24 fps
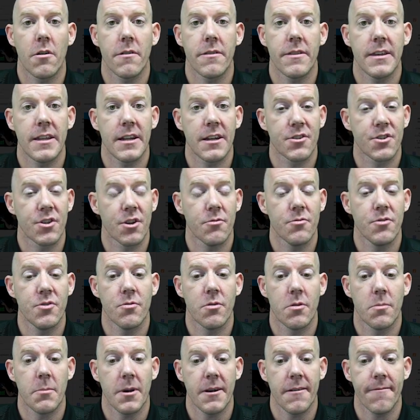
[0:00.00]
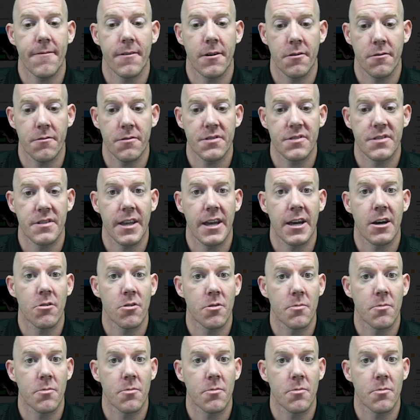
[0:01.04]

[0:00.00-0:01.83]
that I showed you on my phone is now